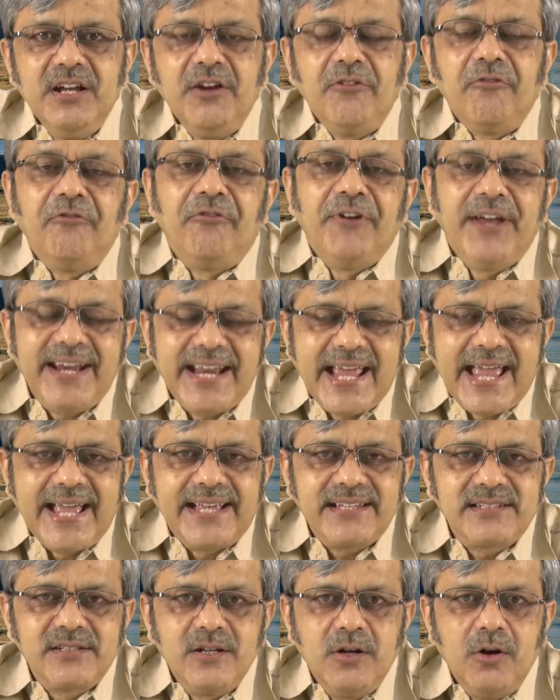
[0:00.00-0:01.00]

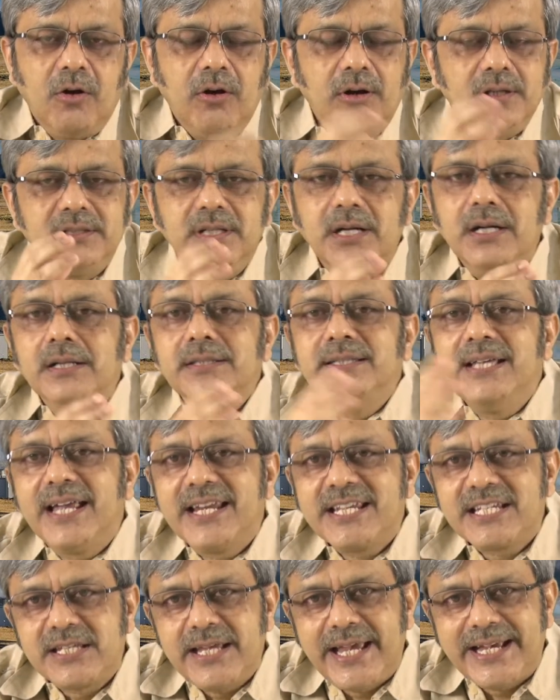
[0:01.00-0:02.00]
Whereas on the other
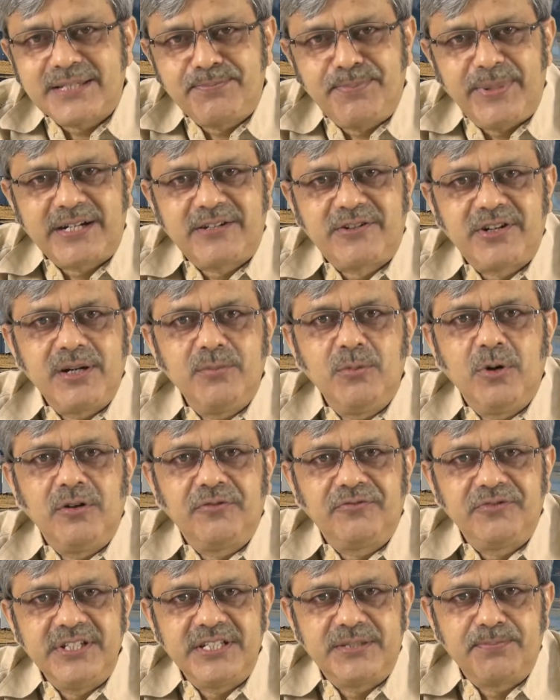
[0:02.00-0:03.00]
spectrum
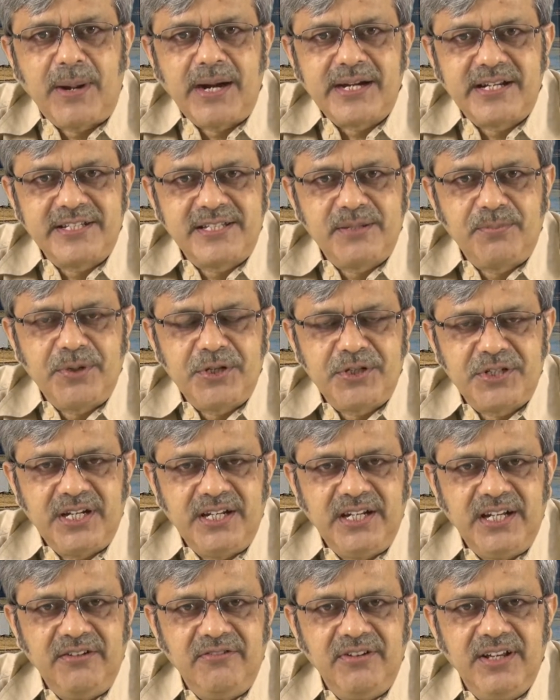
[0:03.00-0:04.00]
of this
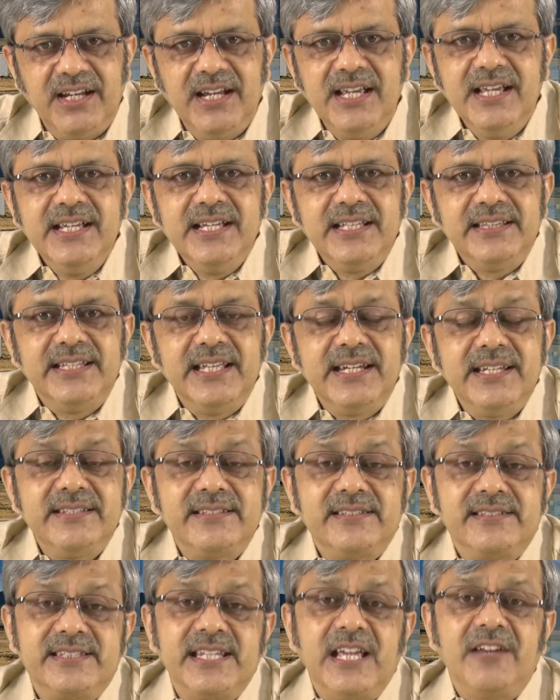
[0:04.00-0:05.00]
participation level, there is
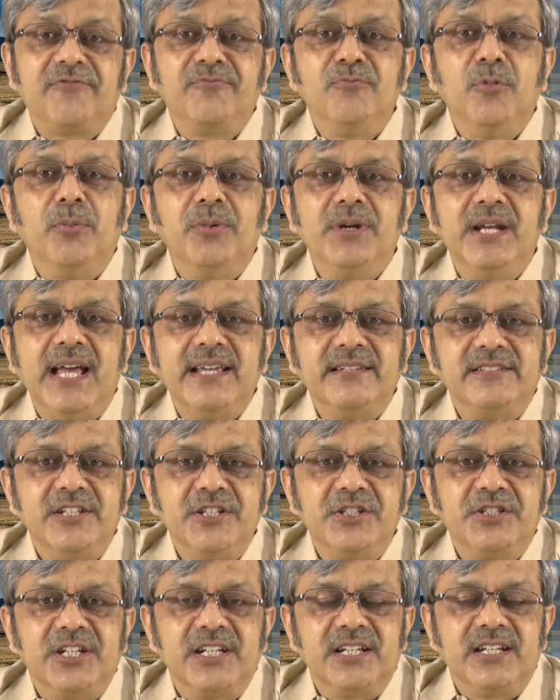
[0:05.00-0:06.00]

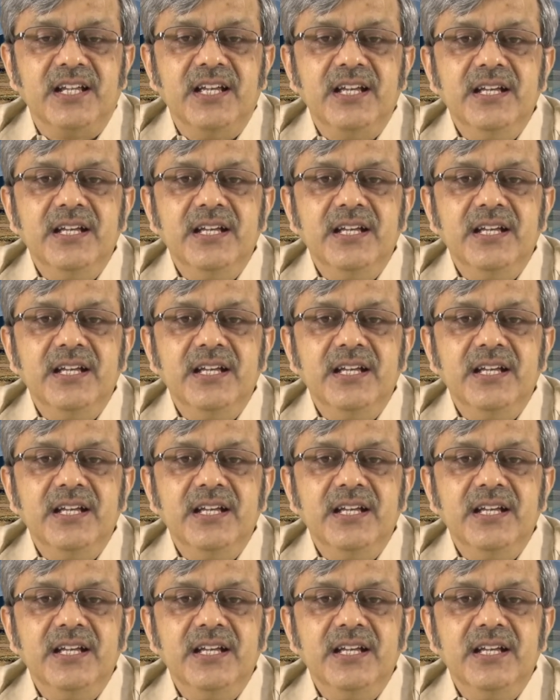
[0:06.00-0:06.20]
self-mobilization.